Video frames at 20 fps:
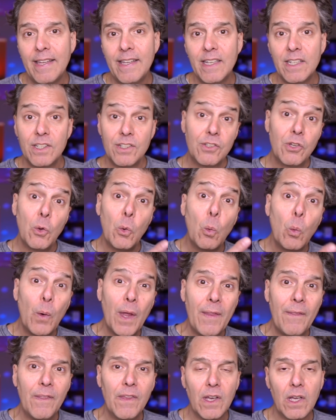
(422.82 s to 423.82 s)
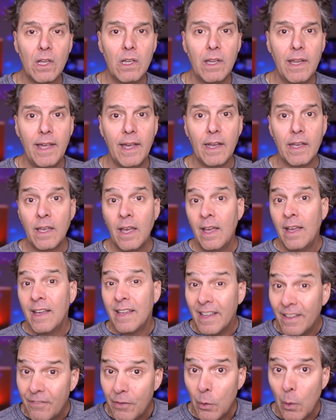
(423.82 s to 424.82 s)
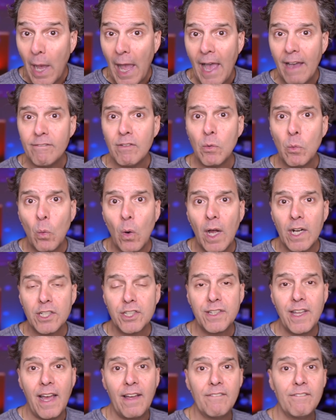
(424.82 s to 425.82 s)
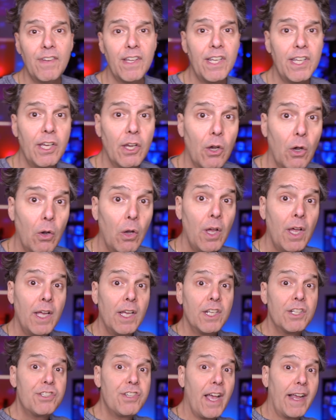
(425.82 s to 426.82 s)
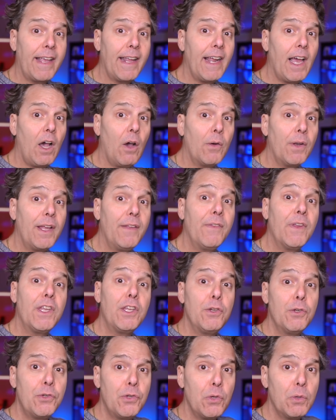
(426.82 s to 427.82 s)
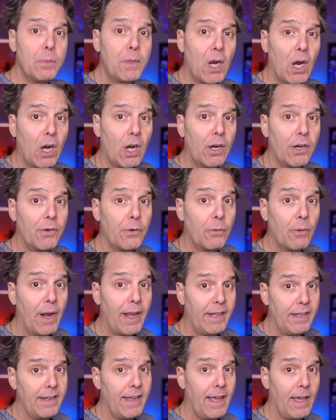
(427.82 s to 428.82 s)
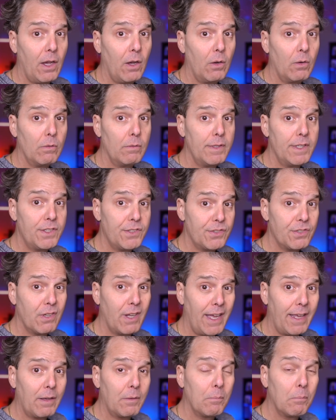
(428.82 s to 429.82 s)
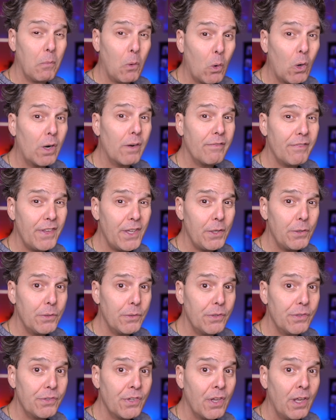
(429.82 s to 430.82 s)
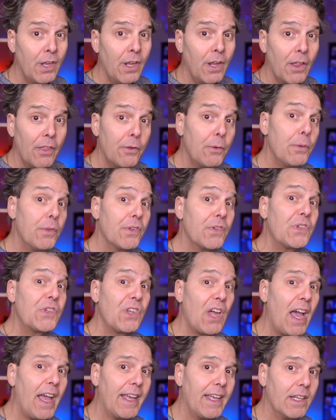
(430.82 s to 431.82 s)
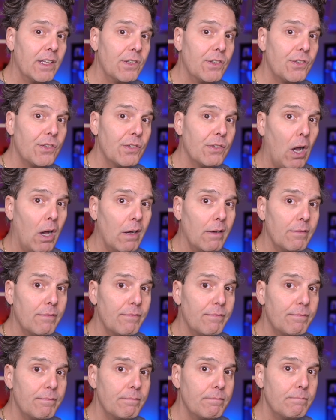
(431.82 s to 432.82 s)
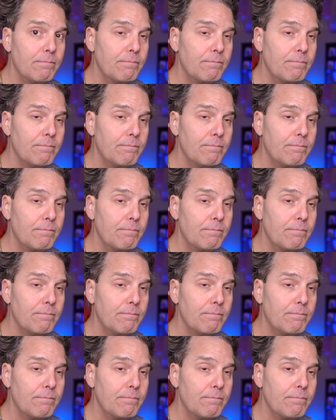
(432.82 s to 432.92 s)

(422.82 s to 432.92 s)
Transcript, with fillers: in to win the click. If you haven't watched that video, check it out in the YouTube card right now. It's like more views through the science of